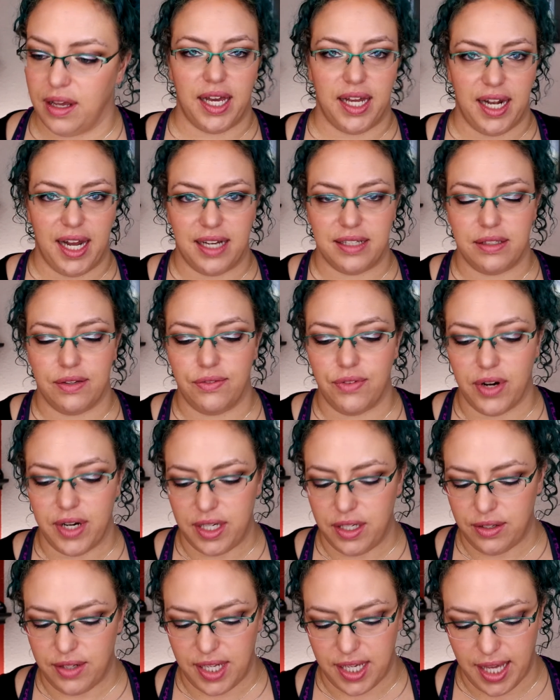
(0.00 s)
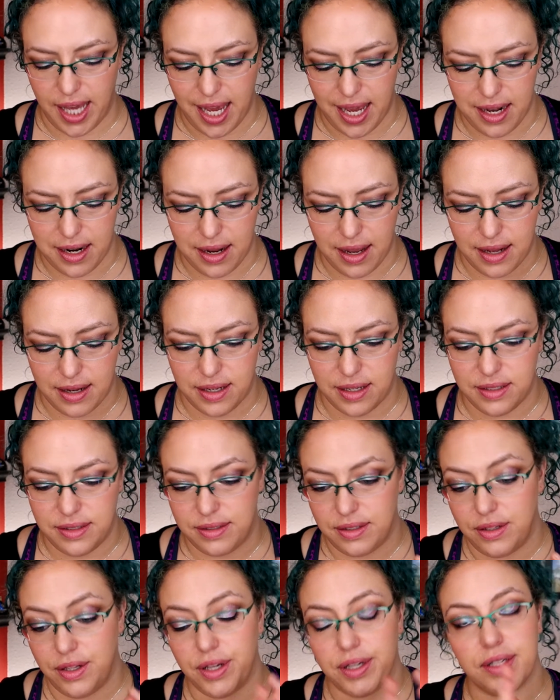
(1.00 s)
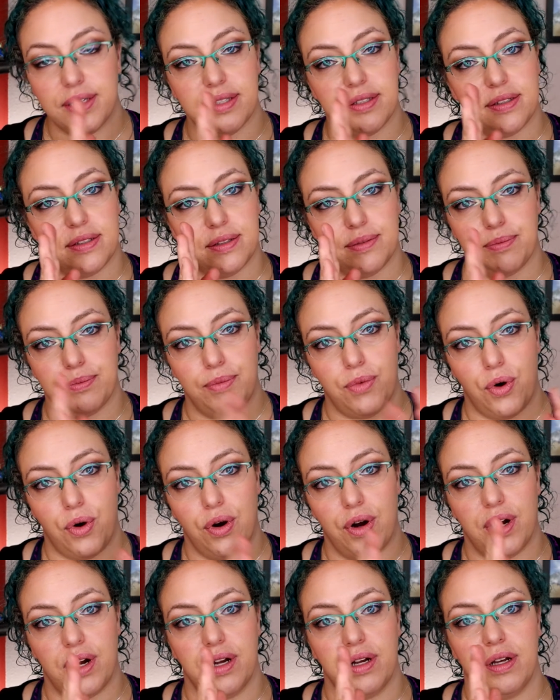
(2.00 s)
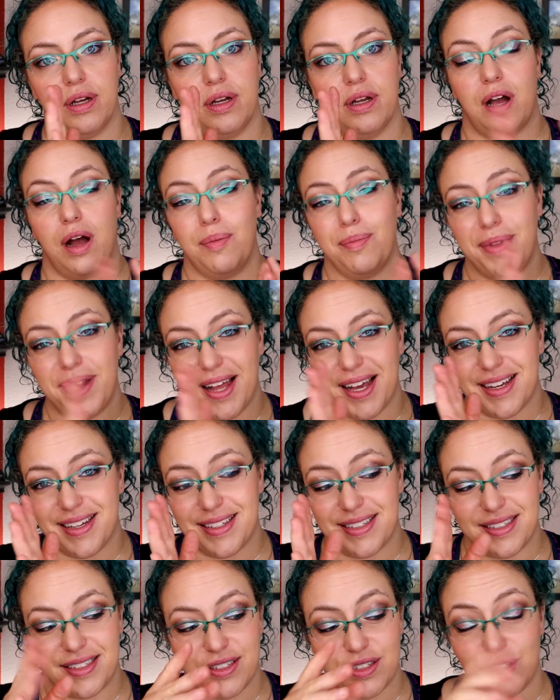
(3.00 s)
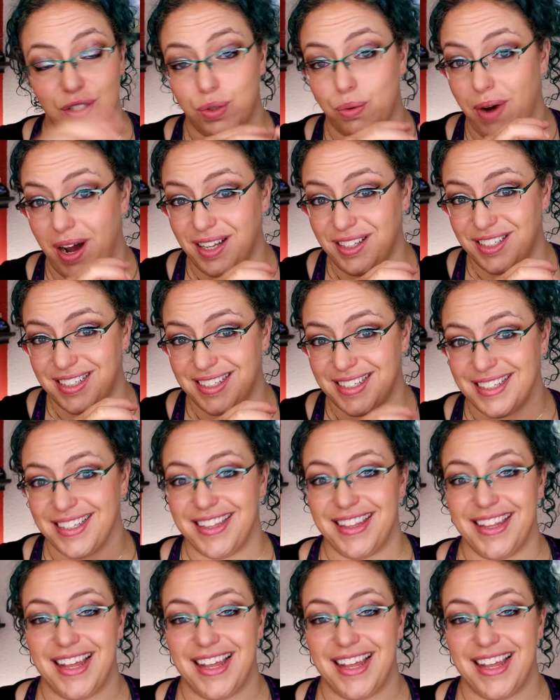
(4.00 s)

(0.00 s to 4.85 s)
It has a very unique kit and it looks more complex swatched